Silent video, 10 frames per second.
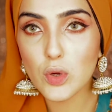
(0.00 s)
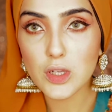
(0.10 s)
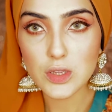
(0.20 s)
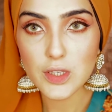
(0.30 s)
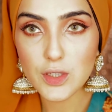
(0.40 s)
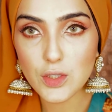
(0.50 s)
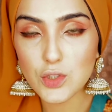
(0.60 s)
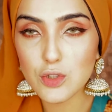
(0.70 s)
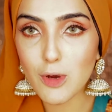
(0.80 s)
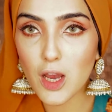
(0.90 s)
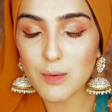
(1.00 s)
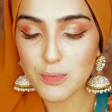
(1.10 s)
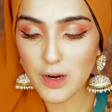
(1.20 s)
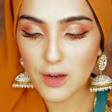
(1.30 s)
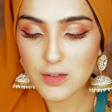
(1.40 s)
quickly gonna do my
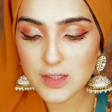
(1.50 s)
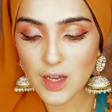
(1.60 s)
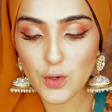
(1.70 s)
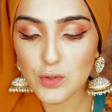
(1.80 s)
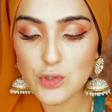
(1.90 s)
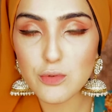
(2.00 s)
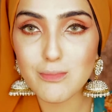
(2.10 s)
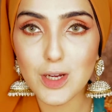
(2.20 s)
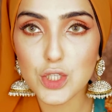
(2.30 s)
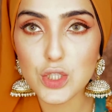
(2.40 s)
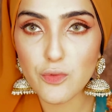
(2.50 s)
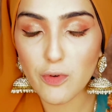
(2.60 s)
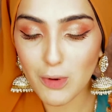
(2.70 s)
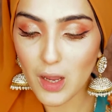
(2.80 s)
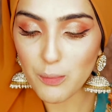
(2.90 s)
eyebrows. I don't do much
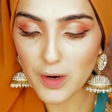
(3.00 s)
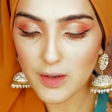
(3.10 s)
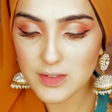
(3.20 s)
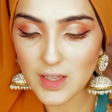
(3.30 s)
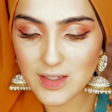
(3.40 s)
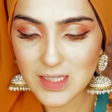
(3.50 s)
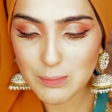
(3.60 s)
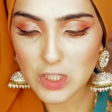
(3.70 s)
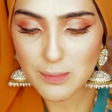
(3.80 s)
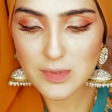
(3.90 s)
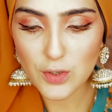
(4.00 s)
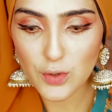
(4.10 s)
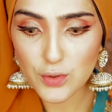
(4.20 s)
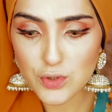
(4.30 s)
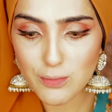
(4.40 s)
for my eyebrows. Like sometimes I
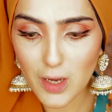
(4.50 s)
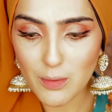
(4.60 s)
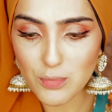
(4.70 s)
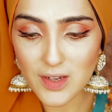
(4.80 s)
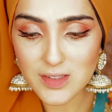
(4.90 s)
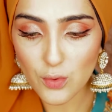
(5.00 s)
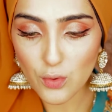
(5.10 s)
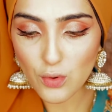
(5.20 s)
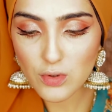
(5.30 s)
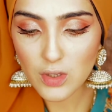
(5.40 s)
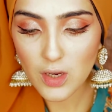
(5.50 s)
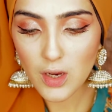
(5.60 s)
don't do my eyebrows at all